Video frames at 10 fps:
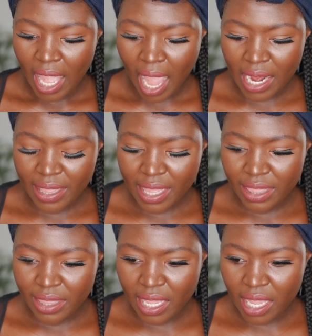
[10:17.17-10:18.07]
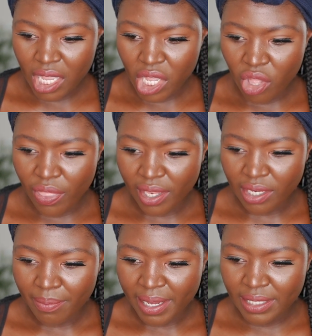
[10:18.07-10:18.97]
Another thing
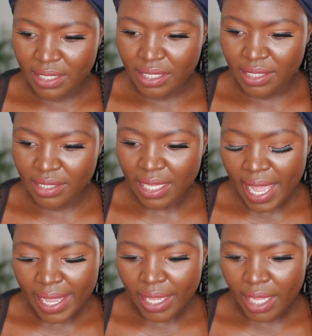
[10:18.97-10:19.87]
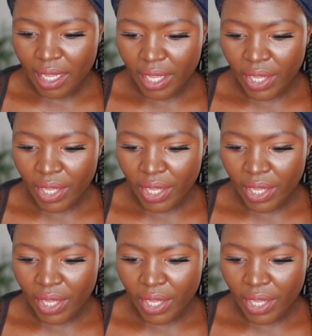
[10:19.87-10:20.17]
that I might say,